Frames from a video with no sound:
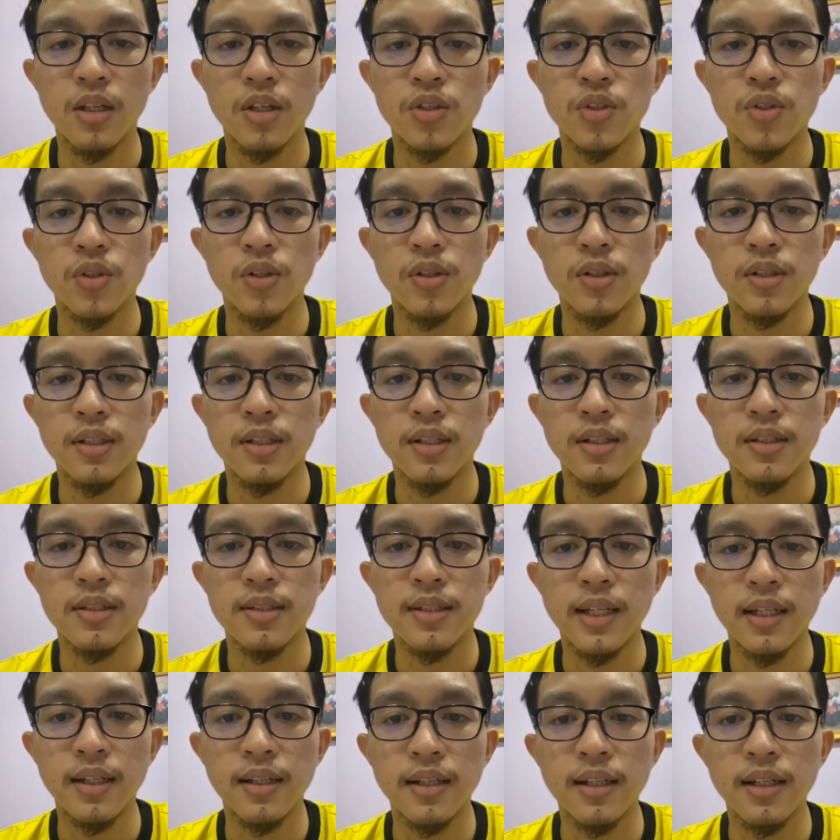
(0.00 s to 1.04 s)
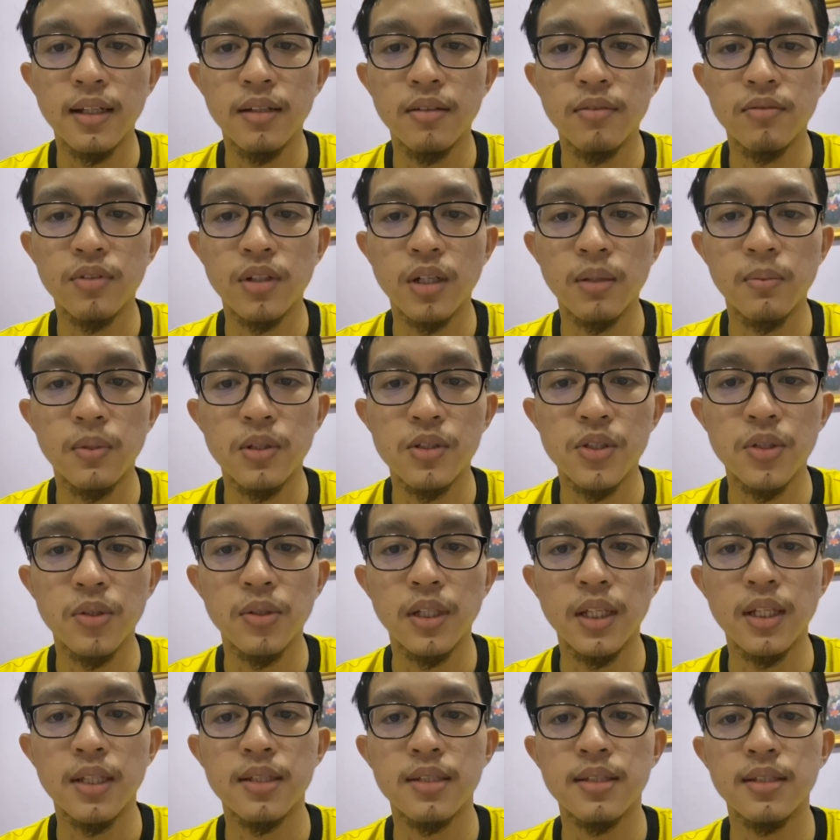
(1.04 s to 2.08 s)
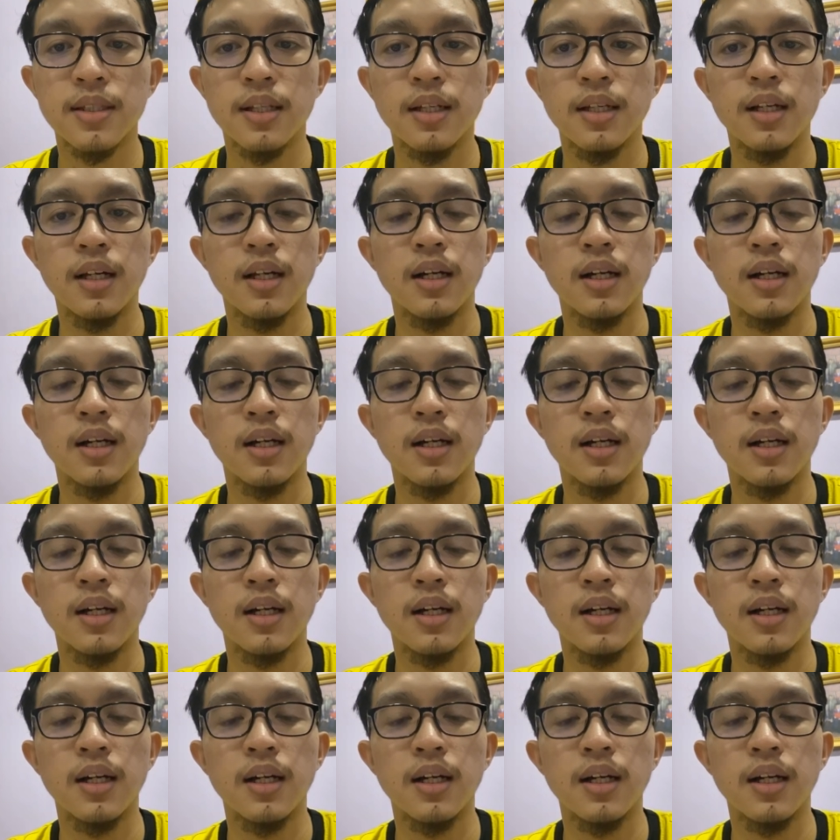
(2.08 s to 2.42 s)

So the second troubleshoot is